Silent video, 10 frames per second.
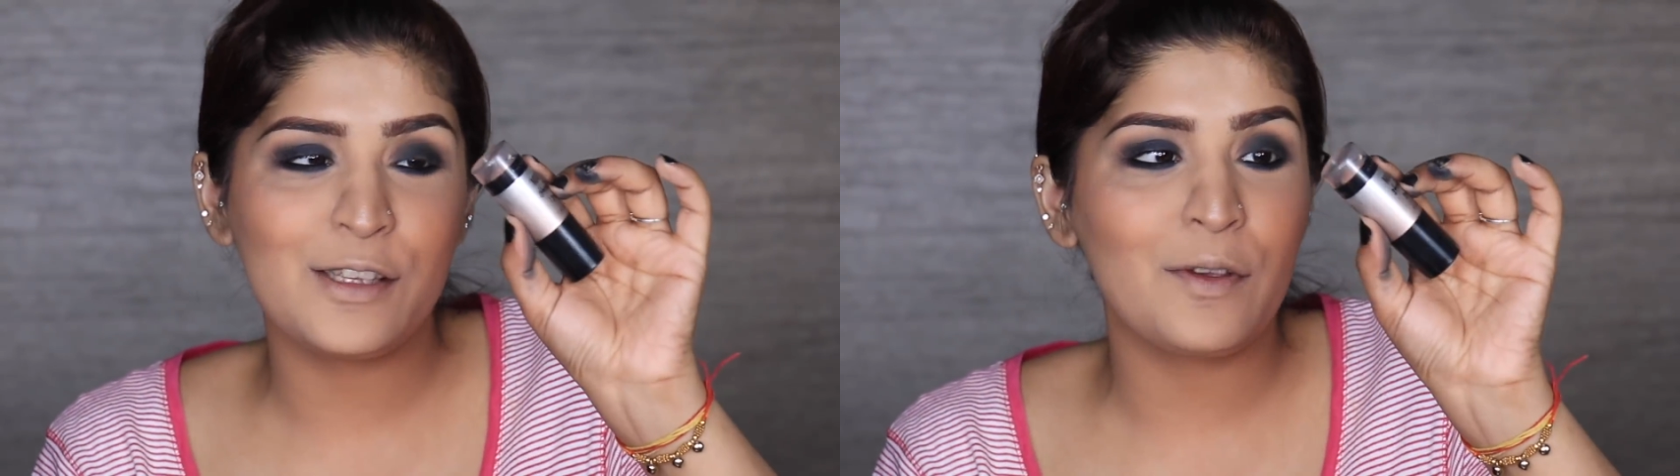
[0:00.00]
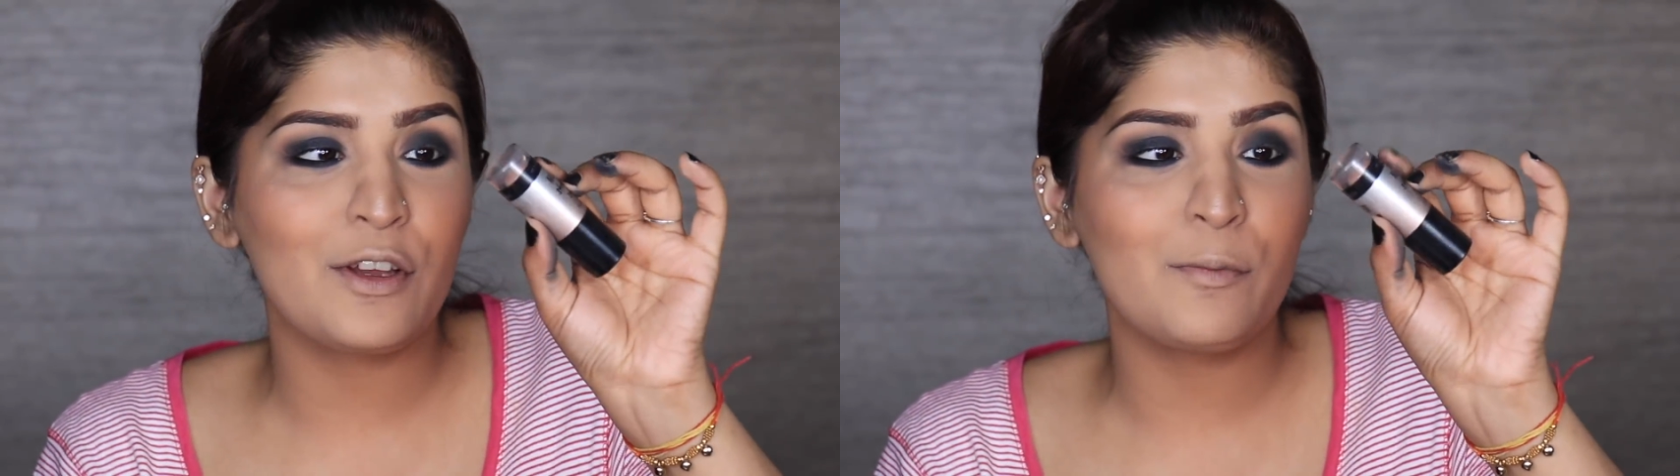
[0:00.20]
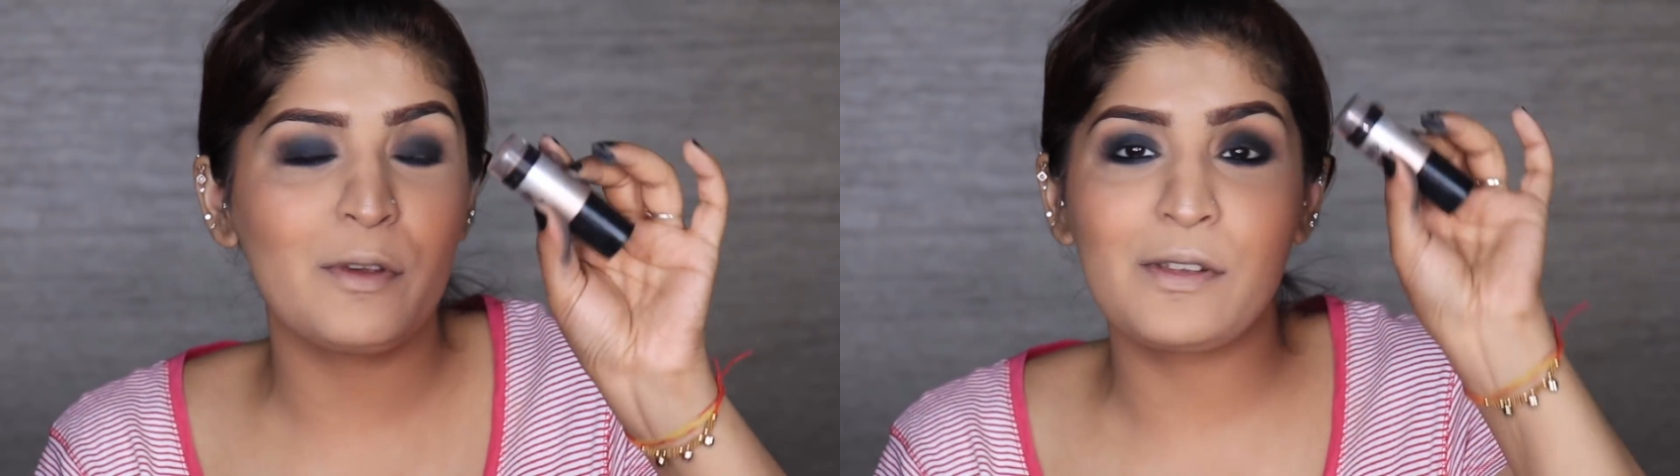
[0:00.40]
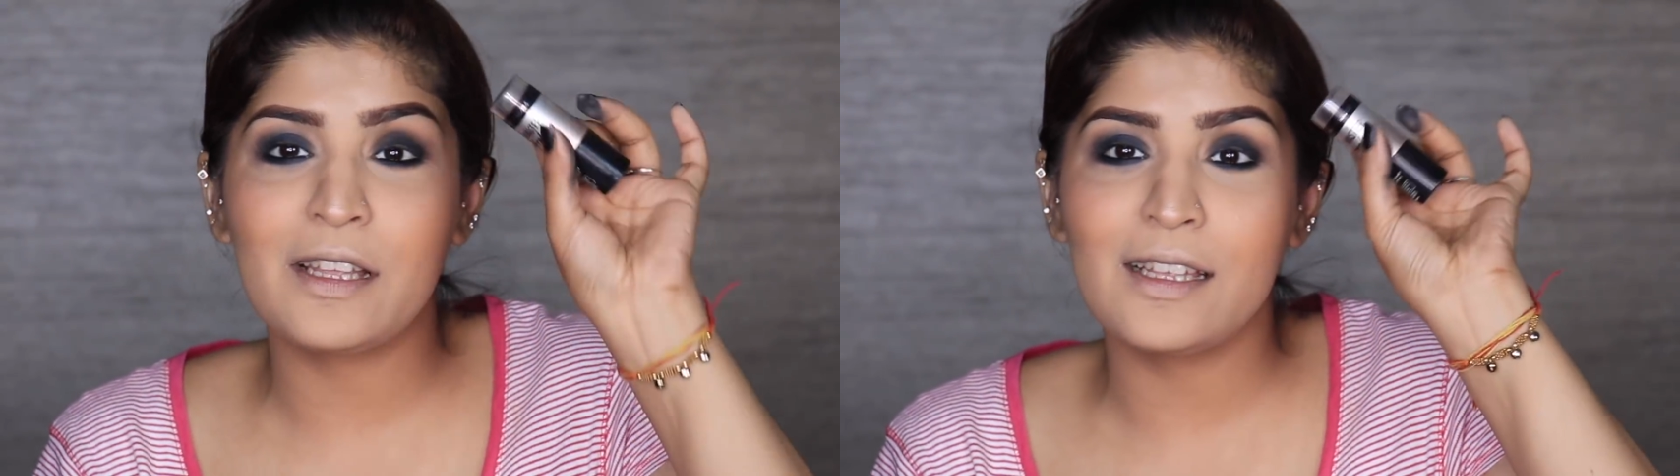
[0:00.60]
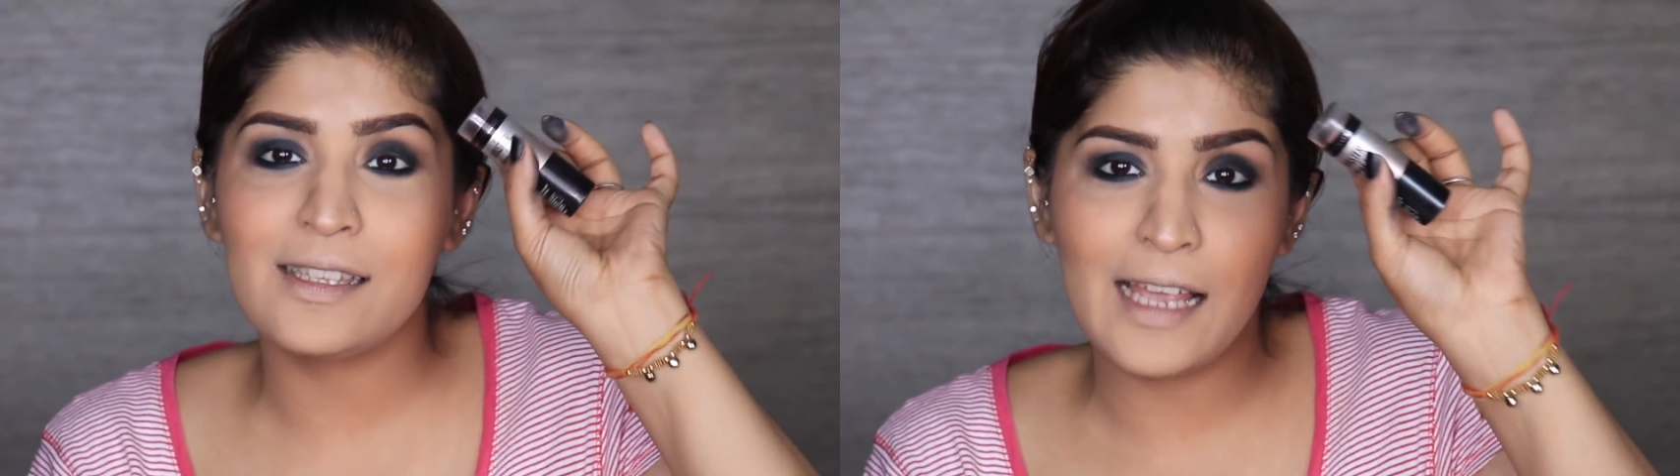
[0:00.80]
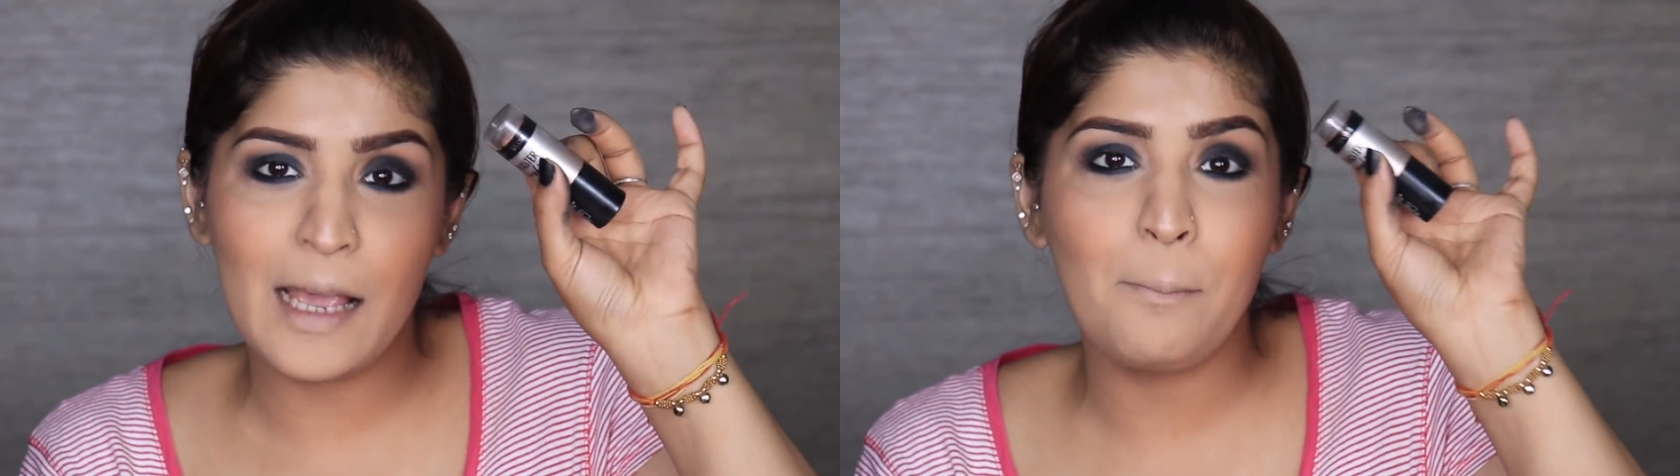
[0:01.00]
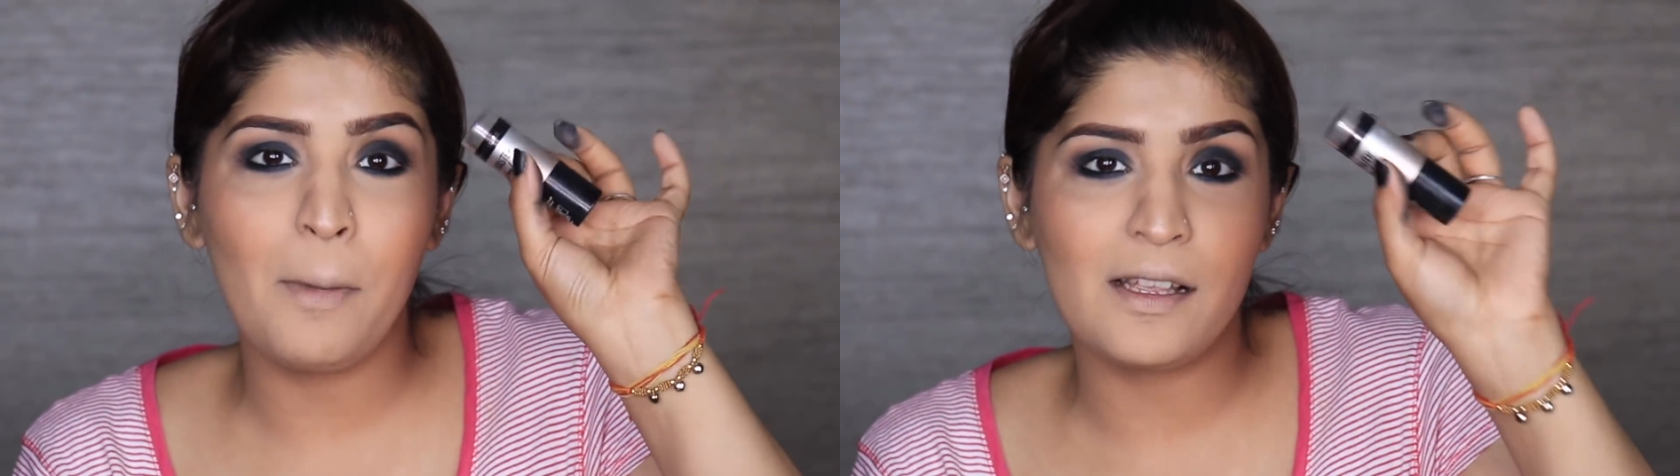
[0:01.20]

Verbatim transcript: So we're going to be using the same